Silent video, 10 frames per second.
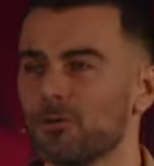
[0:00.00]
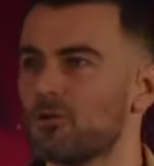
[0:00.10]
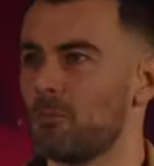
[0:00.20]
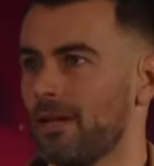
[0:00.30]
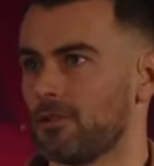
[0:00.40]

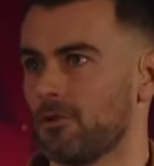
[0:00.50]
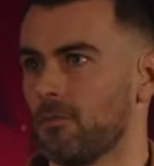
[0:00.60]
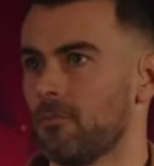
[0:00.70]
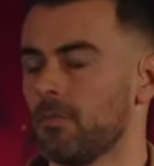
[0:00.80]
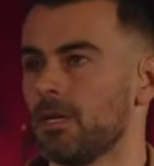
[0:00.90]

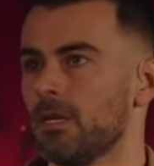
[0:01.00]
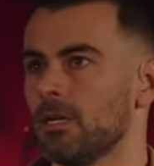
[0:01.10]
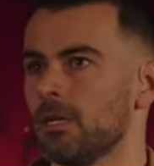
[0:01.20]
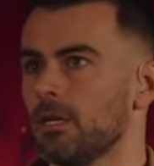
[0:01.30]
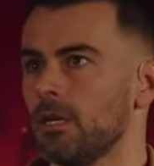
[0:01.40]
spectrum,
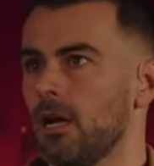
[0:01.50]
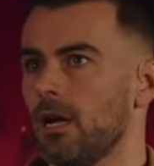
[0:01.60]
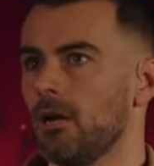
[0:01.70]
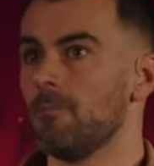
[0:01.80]
uh,